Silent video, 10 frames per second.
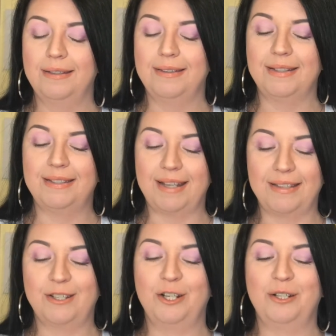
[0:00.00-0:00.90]
The
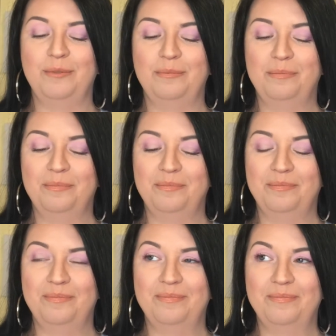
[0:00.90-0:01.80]
Desert
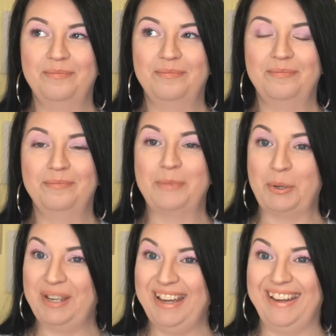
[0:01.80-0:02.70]

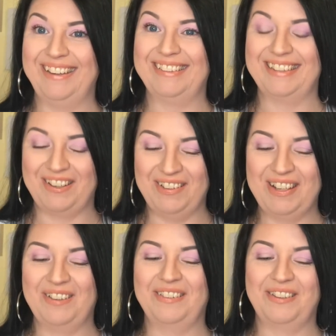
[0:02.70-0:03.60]
Bouquet, there we
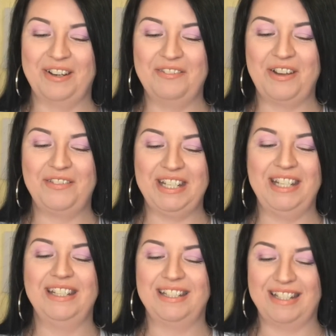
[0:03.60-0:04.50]
go, thirty-five
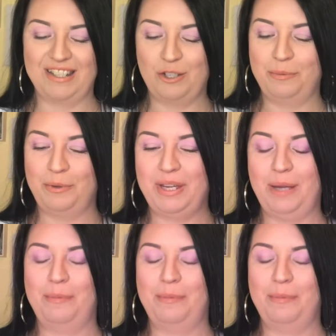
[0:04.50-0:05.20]
D Desert Bouquet